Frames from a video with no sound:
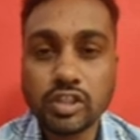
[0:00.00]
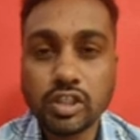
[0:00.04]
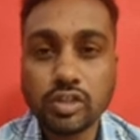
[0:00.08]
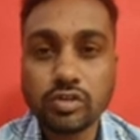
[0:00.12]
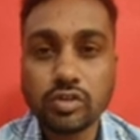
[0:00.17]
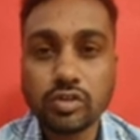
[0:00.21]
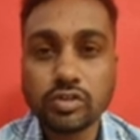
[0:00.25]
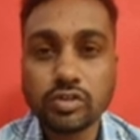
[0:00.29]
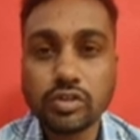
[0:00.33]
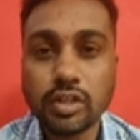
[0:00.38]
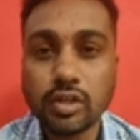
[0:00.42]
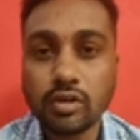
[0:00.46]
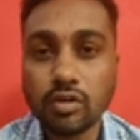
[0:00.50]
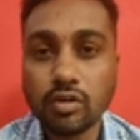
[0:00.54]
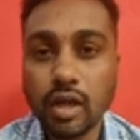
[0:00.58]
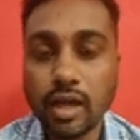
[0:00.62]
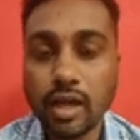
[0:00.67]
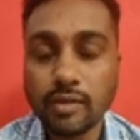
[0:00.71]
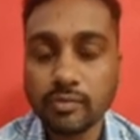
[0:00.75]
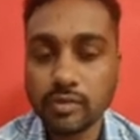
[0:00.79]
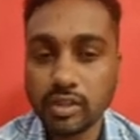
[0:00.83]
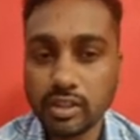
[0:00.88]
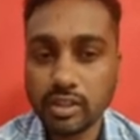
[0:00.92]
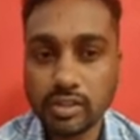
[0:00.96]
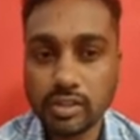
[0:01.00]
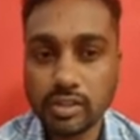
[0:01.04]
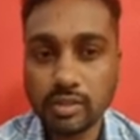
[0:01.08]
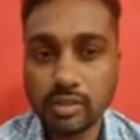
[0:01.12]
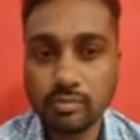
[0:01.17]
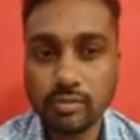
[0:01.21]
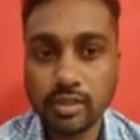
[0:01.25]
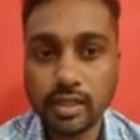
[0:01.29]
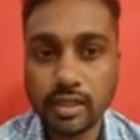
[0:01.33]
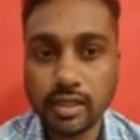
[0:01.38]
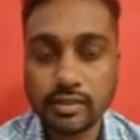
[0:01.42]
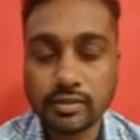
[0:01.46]
question you have 60
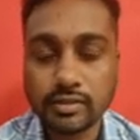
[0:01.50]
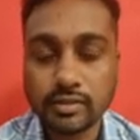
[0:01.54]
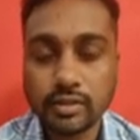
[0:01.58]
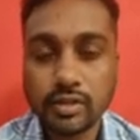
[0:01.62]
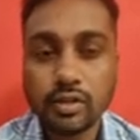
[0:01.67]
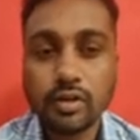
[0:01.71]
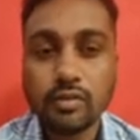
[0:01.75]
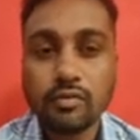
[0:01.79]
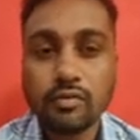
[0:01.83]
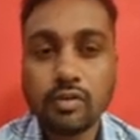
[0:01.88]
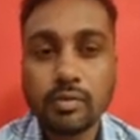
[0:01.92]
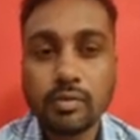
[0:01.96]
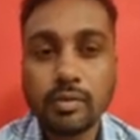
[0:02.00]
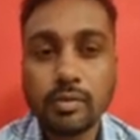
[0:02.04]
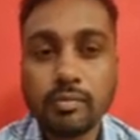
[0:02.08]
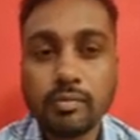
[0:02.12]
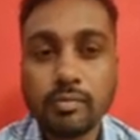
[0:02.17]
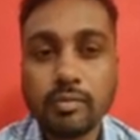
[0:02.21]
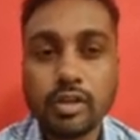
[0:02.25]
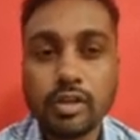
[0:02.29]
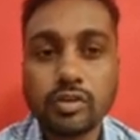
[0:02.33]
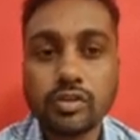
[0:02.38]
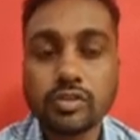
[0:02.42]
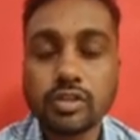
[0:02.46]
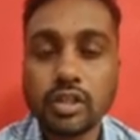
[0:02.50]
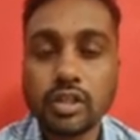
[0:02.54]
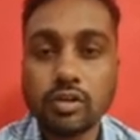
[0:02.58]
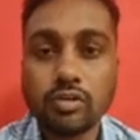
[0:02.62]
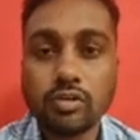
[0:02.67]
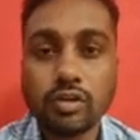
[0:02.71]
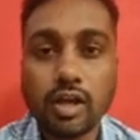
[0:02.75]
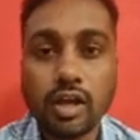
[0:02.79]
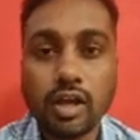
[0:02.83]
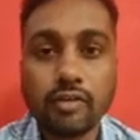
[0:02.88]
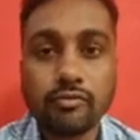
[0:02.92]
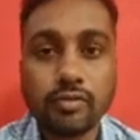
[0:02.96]
minutes, for 50 question
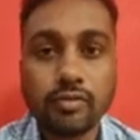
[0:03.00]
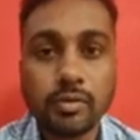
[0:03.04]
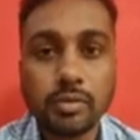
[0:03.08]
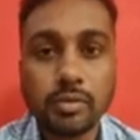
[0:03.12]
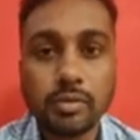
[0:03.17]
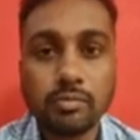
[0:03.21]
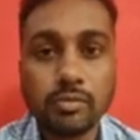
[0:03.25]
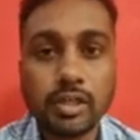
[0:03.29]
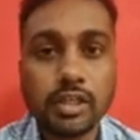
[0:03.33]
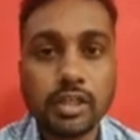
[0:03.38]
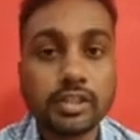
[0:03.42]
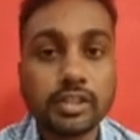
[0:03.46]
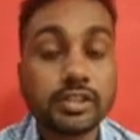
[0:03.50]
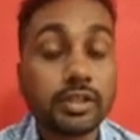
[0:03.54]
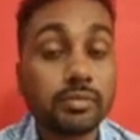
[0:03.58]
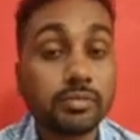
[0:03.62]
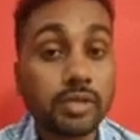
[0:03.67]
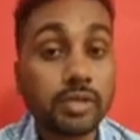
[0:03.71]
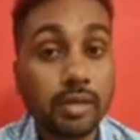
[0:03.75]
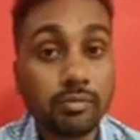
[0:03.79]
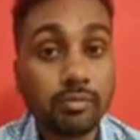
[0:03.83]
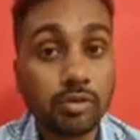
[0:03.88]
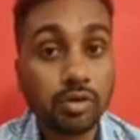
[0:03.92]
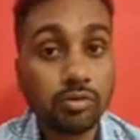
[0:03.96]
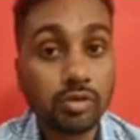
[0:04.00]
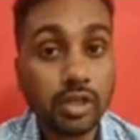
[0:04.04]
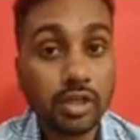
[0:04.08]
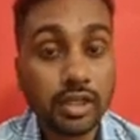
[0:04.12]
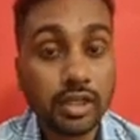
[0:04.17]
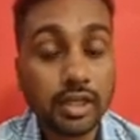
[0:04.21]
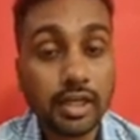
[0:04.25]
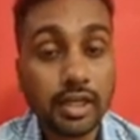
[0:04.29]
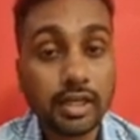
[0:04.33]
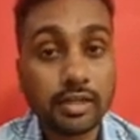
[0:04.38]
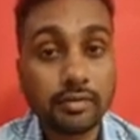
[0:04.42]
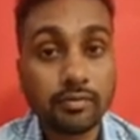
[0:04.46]
you have 50 minutes, sometime you will
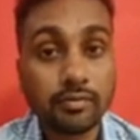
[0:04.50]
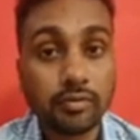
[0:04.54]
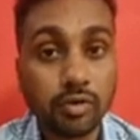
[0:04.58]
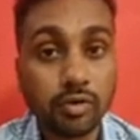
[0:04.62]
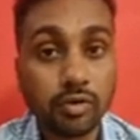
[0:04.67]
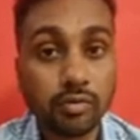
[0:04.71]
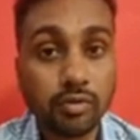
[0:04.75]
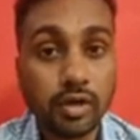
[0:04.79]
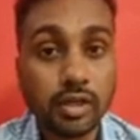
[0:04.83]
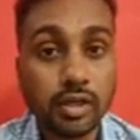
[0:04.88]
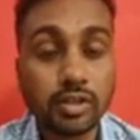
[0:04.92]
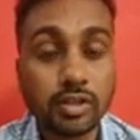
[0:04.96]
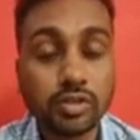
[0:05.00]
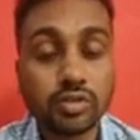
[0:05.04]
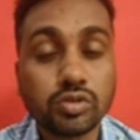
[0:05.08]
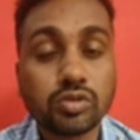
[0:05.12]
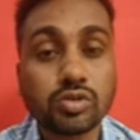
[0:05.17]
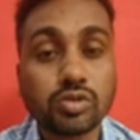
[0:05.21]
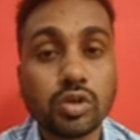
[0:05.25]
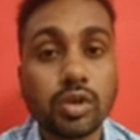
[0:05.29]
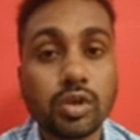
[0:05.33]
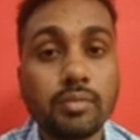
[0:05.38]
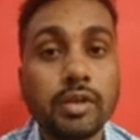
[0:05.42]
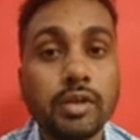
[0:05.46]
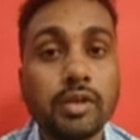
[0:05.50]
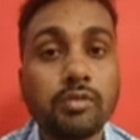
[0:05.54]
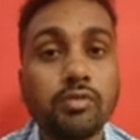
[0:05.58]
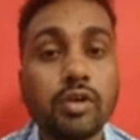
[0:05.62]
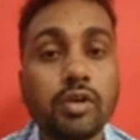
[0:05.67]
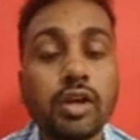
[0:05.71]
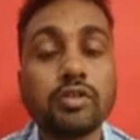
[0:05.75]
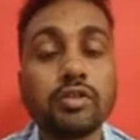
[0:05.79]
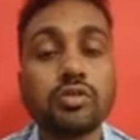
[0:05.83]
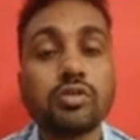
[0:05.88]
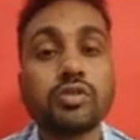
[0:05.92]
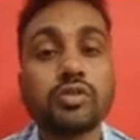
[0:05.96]
get for one, solving
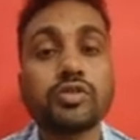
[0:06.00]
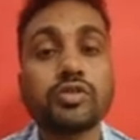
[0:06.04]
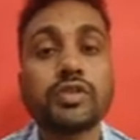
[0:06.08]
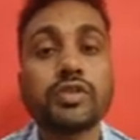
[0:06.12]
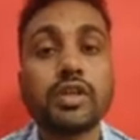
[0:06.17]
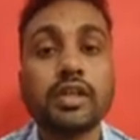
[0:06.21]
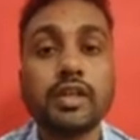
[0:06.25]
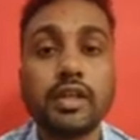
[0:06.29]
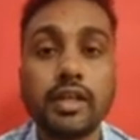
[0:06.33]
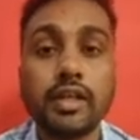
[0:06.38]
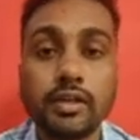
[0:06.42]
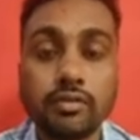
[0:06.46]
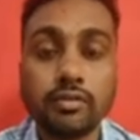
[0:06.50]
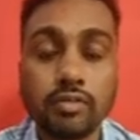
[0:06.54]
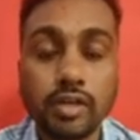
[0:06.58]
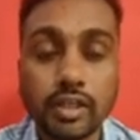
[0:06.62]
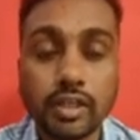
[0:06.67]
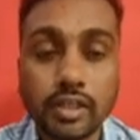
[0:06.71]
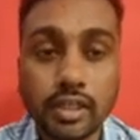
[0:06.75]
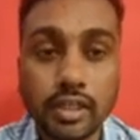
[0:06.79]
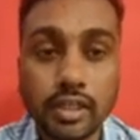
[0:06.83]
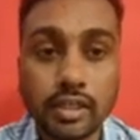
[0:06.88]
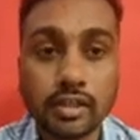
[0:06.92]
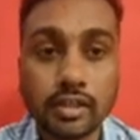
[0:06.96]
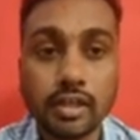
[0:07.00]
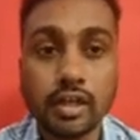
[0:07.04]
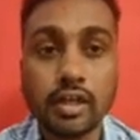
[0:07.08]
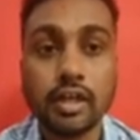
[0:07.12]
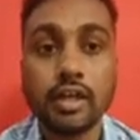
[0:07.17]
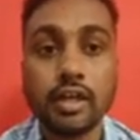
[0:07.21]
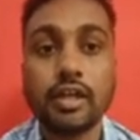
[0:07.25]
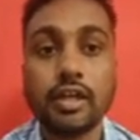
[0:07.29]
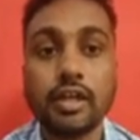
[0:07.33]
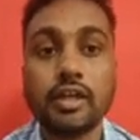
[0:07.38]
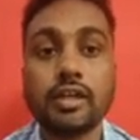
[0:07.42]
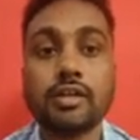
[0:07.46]
one question it will take
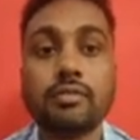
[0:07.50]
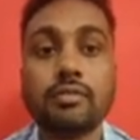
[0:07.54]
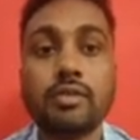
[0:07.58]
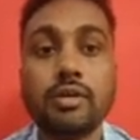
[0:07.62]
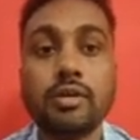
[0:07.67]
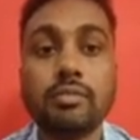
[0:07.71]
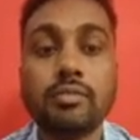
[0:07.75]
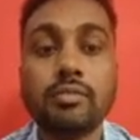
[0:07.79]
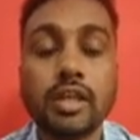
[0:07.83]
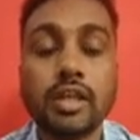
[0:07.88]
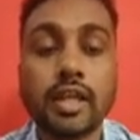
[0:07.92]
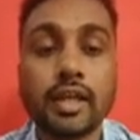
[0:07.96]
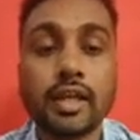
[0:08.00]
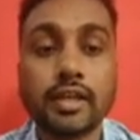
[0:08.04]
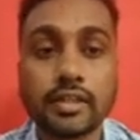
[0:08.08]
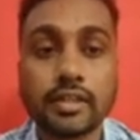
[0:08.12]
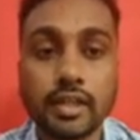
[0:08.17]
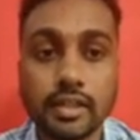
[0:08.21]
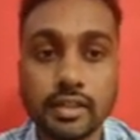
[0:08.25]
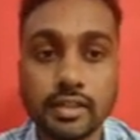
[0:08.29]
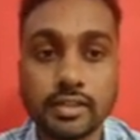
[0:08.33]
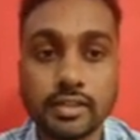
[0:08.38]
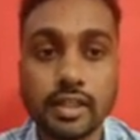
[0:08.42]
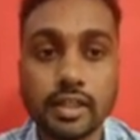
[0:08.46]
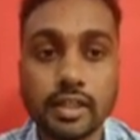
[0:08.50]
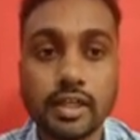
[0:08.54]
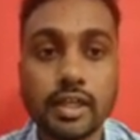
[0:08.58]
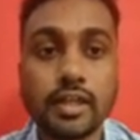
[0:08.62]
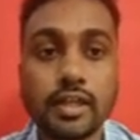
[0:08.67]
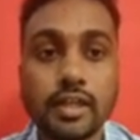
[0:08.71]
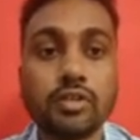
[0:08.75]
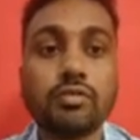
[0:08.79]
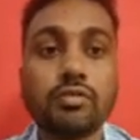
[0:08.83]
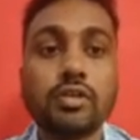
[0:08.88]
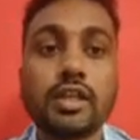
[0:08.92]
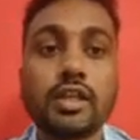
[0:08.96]
it will be like 30
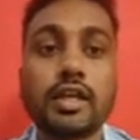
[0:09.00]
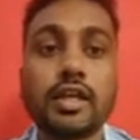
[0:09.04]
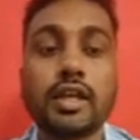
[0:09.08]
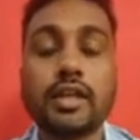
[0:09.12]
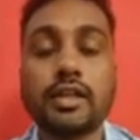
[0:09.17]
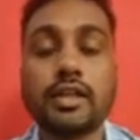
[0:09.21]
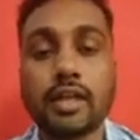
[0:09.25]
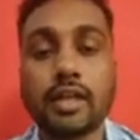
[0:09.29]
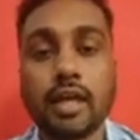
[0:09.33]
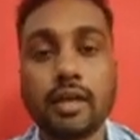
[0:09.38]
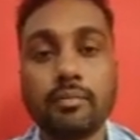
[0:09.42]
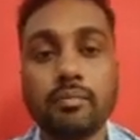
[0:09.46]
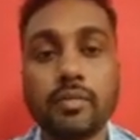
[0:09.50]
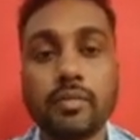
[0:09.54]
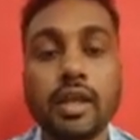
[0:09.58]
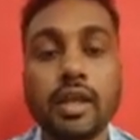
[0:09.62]
seconds you will get time.